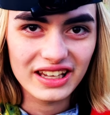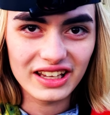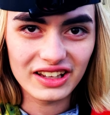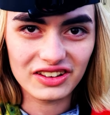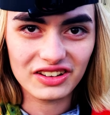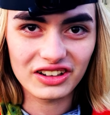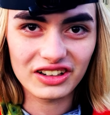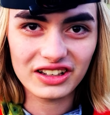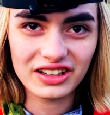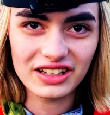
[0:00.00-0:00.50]

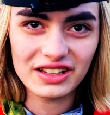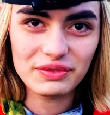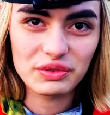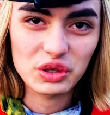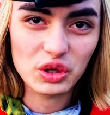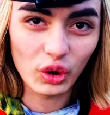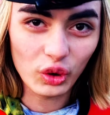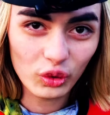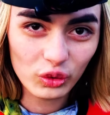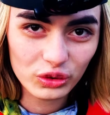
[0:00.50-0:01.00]
It's gonna get even
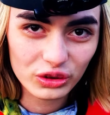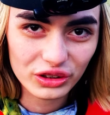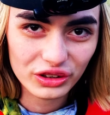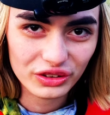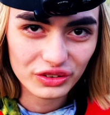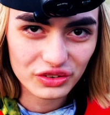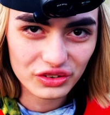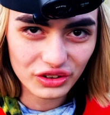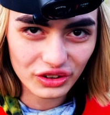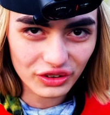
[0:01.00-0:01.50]

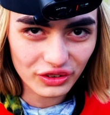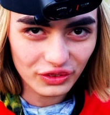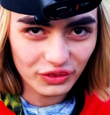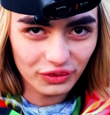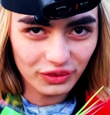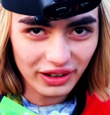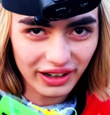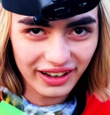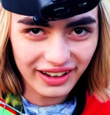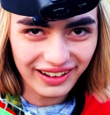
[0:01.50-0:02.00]
colder, so
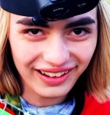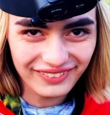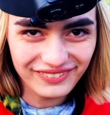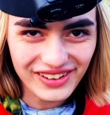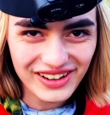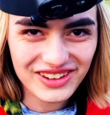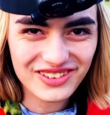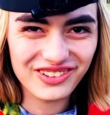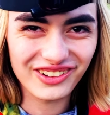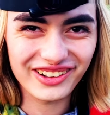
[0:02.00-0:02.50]
I
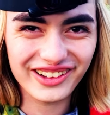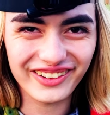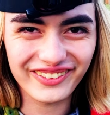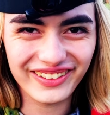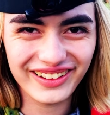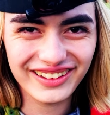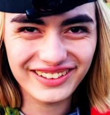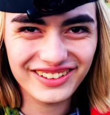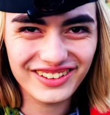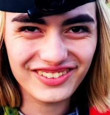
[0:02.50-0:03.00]
might as well go
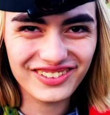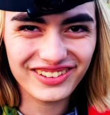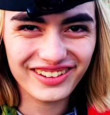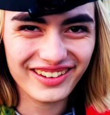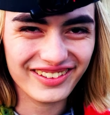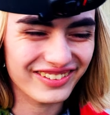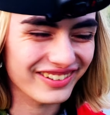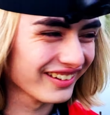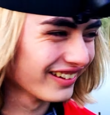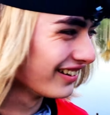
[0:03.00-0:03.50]
ahead and use
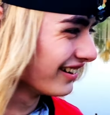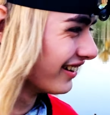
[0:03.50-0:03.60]
this.